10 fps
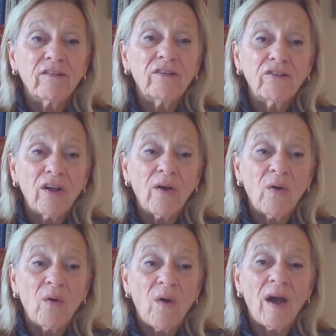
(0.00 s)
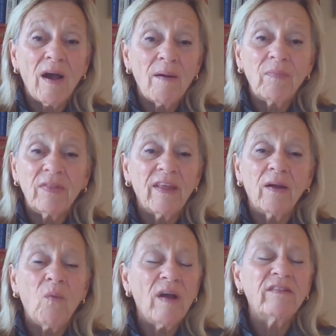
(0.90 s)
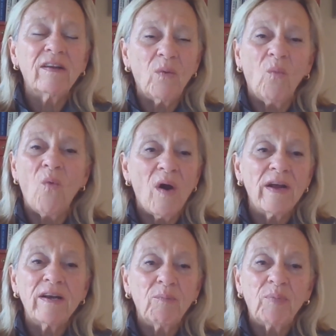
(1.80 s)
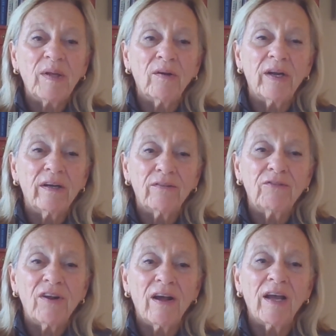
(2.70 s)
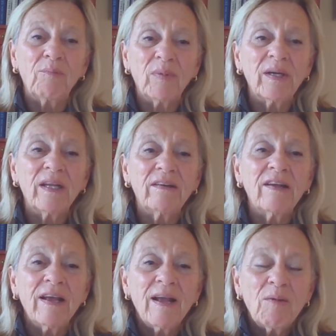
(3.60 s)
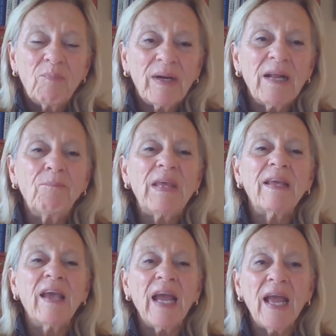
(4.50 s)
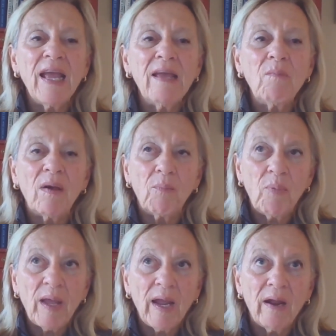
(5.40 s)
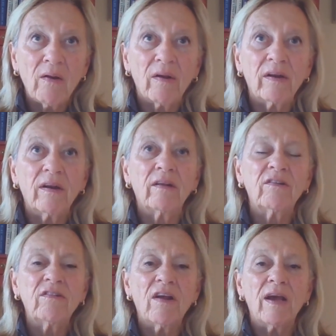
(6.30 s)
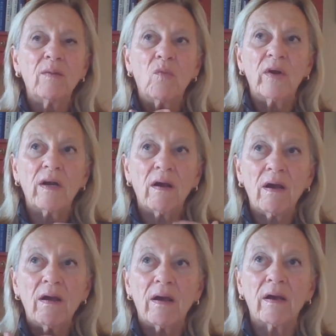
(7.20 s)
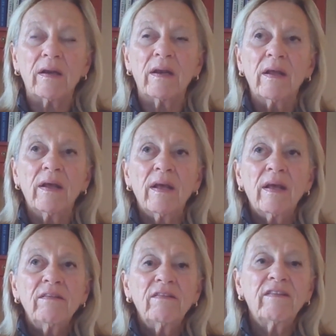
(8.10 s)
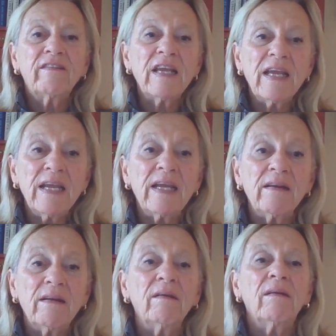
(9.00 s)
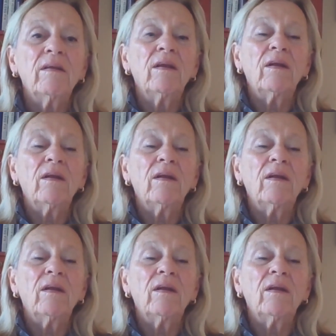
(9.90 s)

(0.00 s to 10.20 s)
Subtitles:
so there wasn't one period of time, but it became apparent as time went on, seeing,